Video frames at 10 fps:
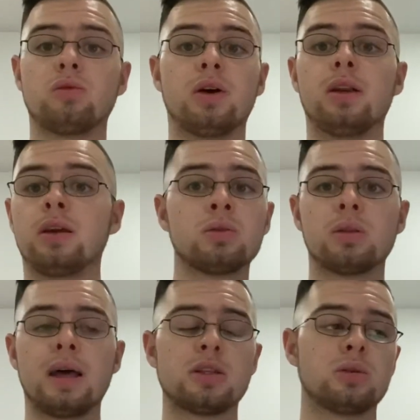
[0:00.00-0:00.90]
really. But
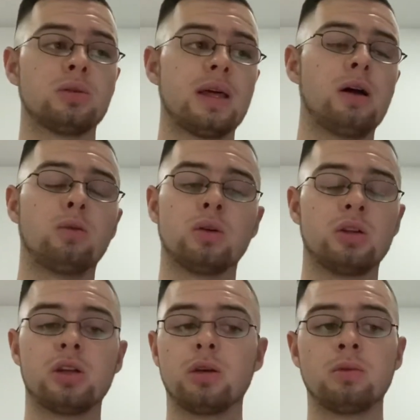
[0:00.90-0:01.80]
that's all they'll want
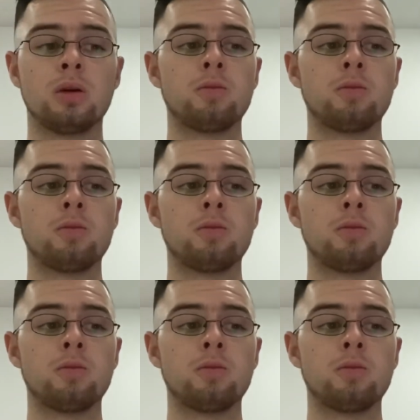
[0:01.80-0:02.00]
to do.